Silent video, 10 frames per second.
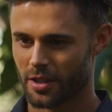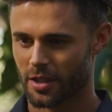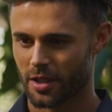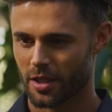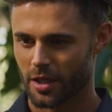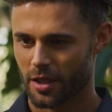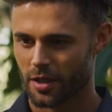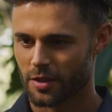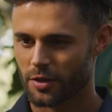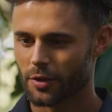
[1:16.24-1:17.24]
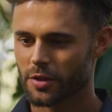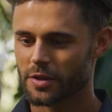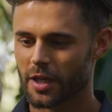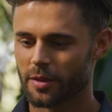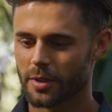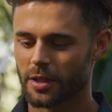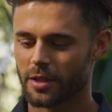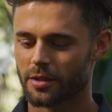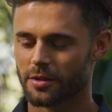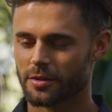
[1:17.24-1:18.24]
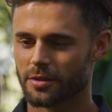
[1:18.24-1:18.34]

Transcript: just as I'm sure mine is stronger to you.